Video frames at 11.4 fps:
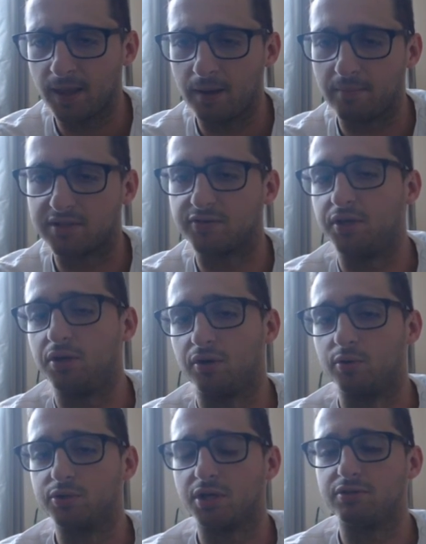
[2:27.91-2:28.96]
But something you can
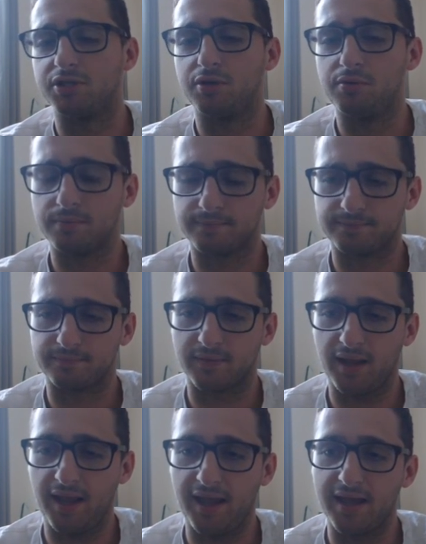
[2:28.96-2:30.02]
also do
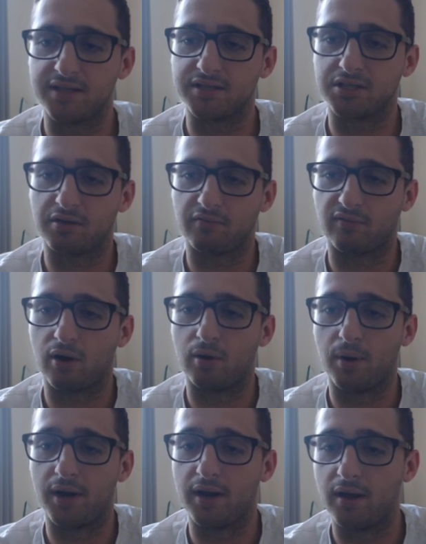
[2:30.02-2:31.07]
is throw
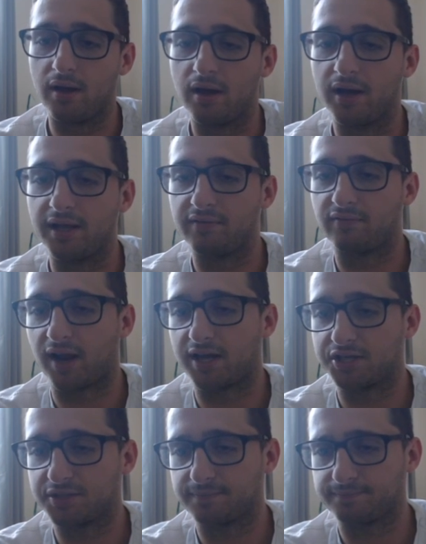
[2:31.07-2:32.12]
an early flash.